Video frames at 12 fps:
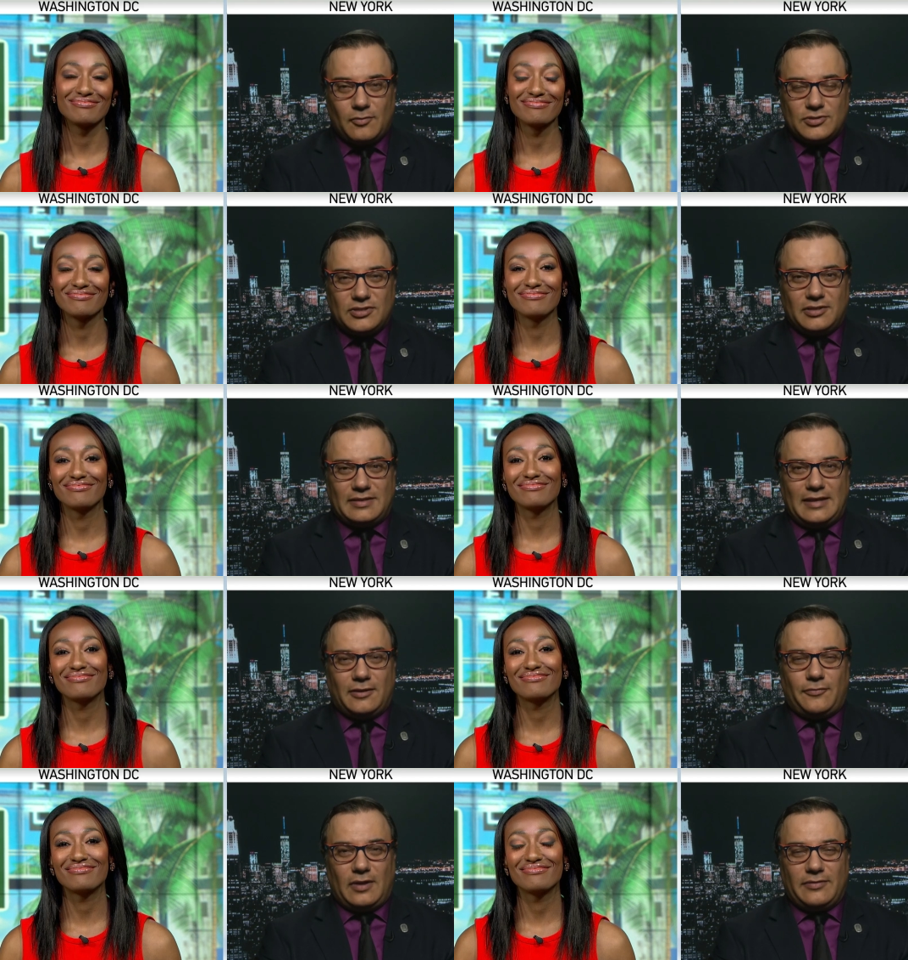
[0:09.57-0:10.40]
Speaker 1: Rachelle,
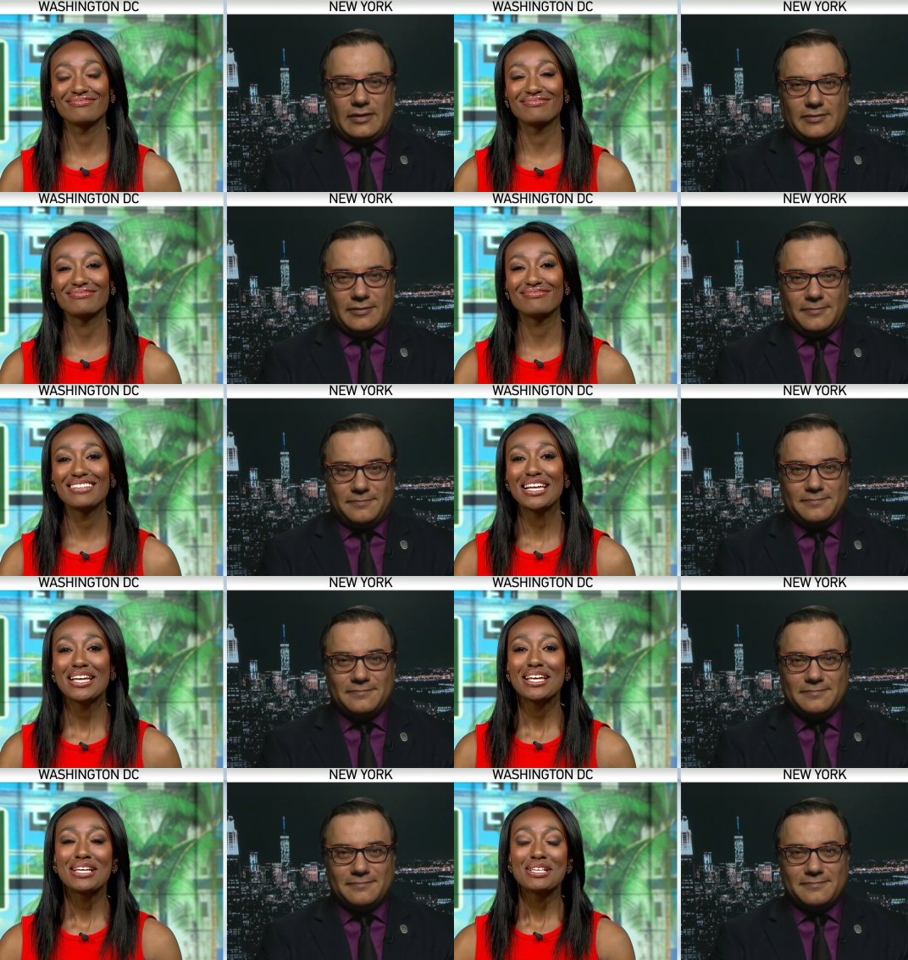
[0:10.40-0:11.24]
thank you for having us.
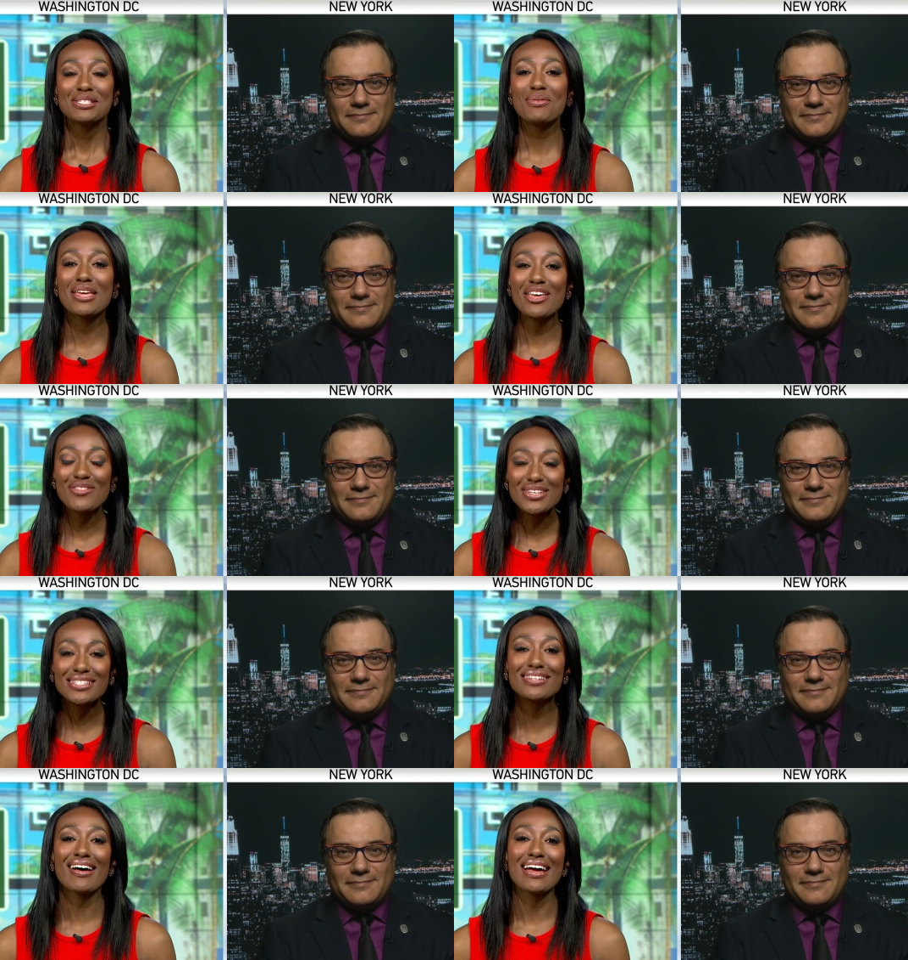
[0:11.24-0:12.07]
So, give
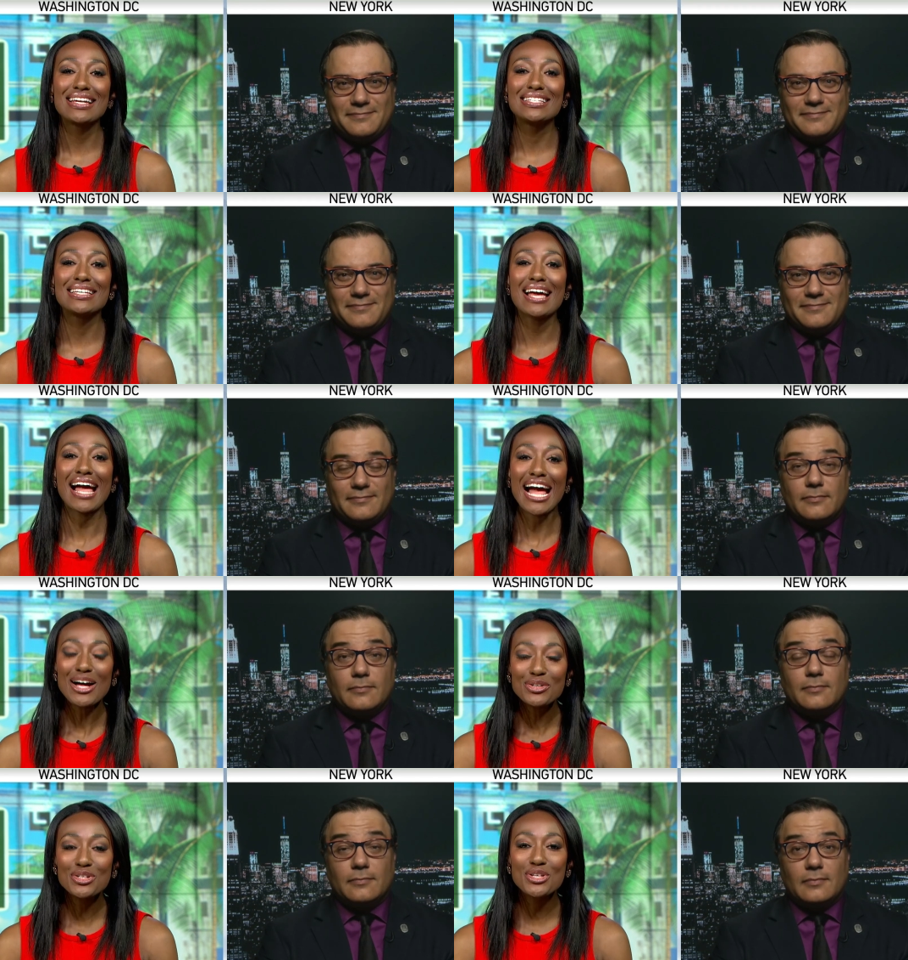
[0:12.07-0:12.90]
us an idea.
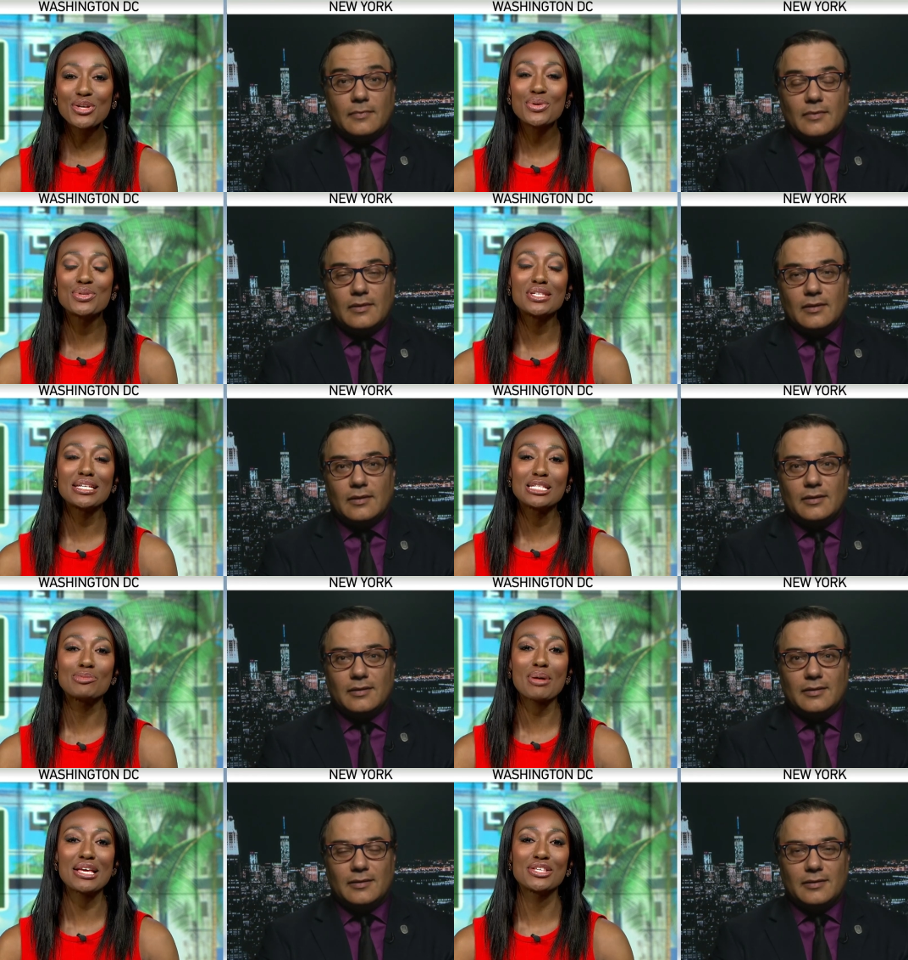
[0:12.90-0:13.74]
How do you see
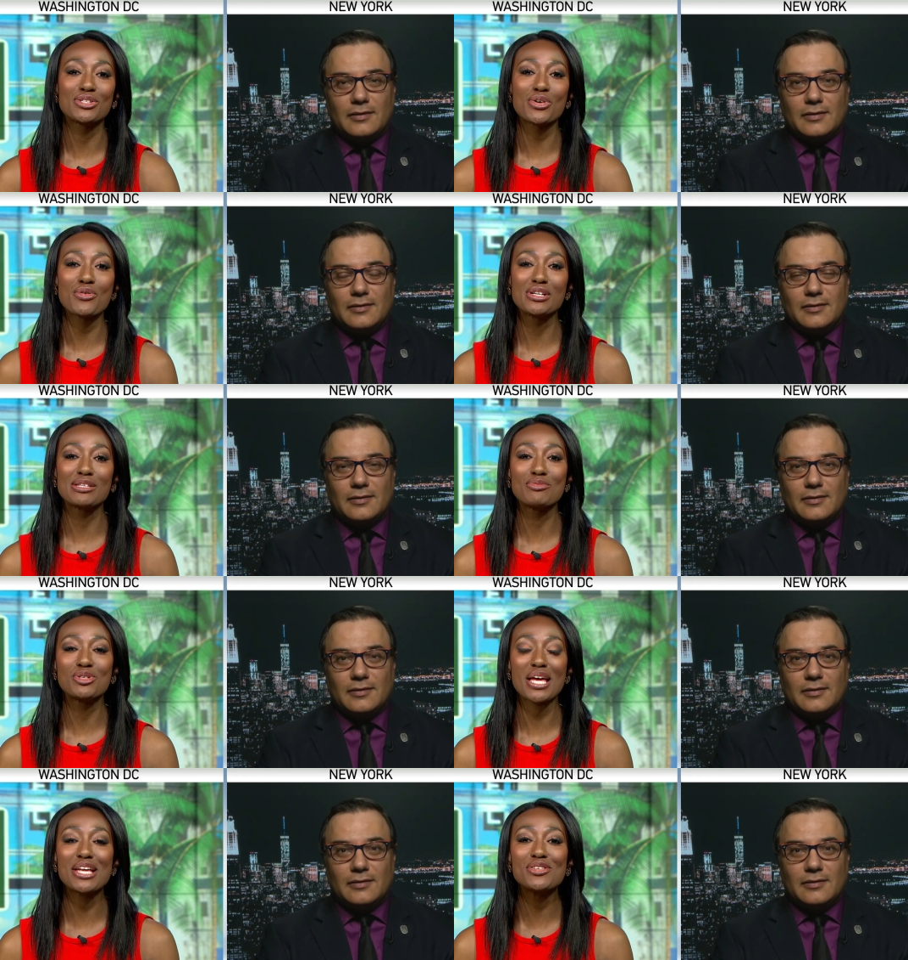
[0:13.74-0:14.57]
space tourism
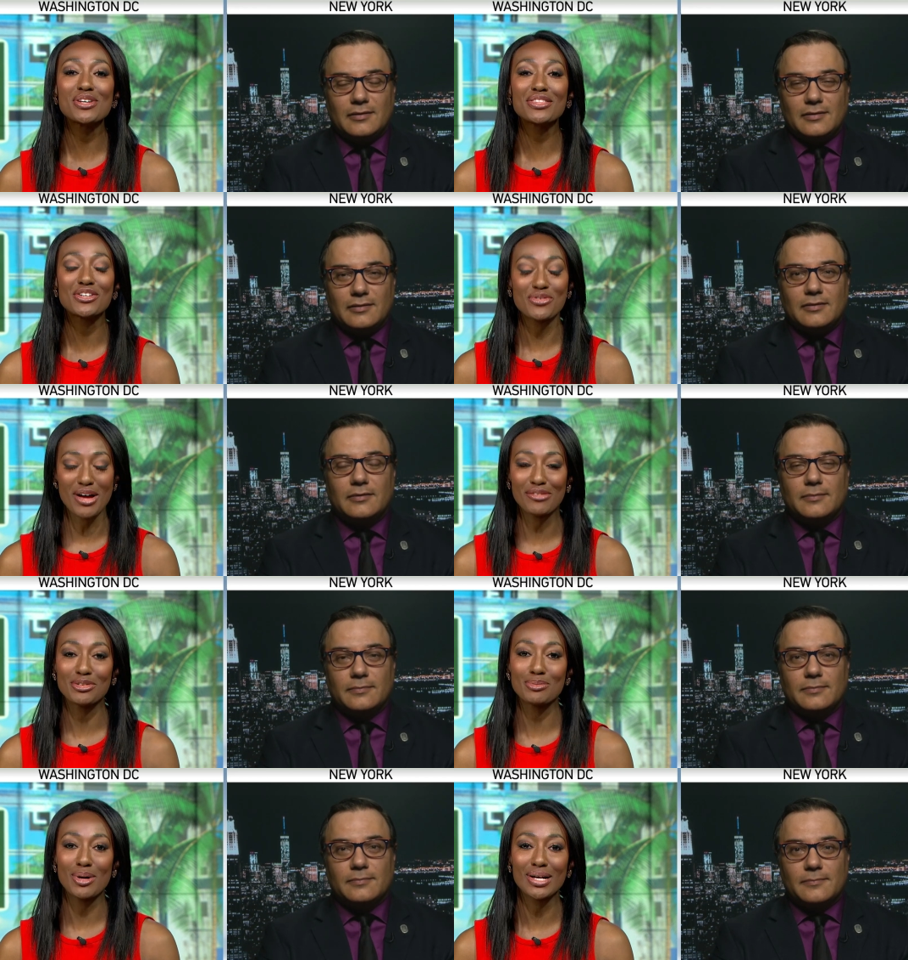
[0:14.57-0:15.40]
changing the
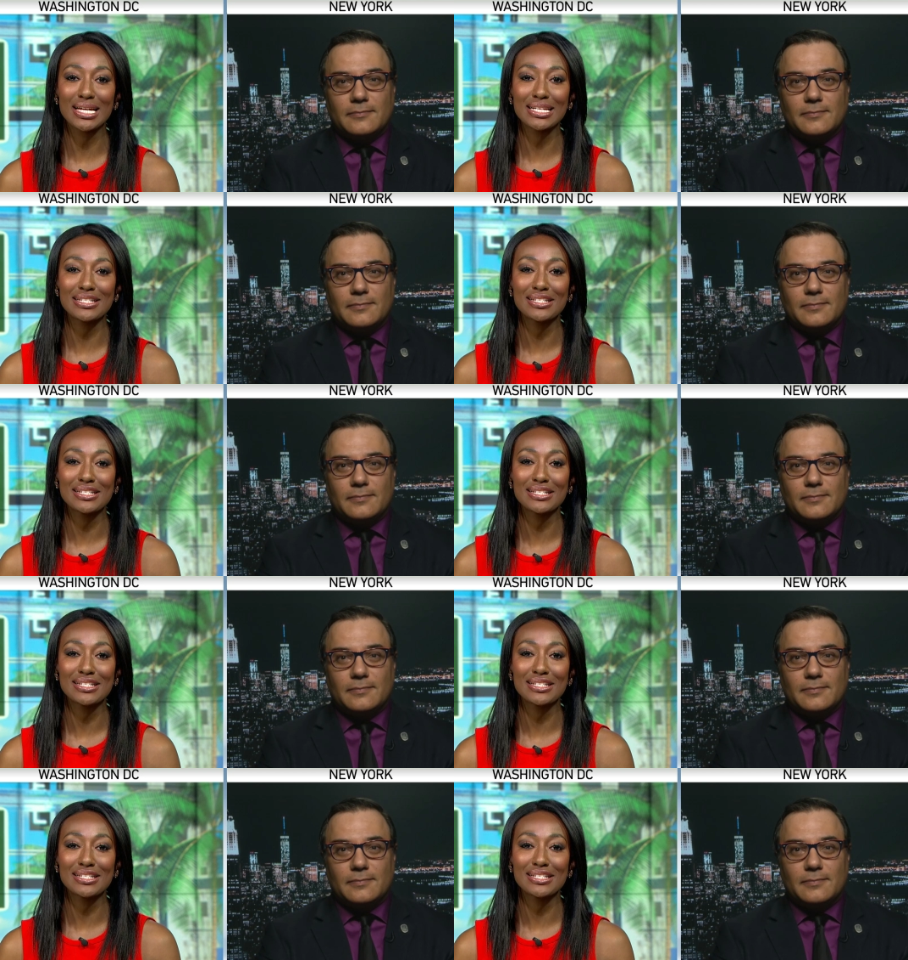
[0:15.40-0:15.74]
travel market?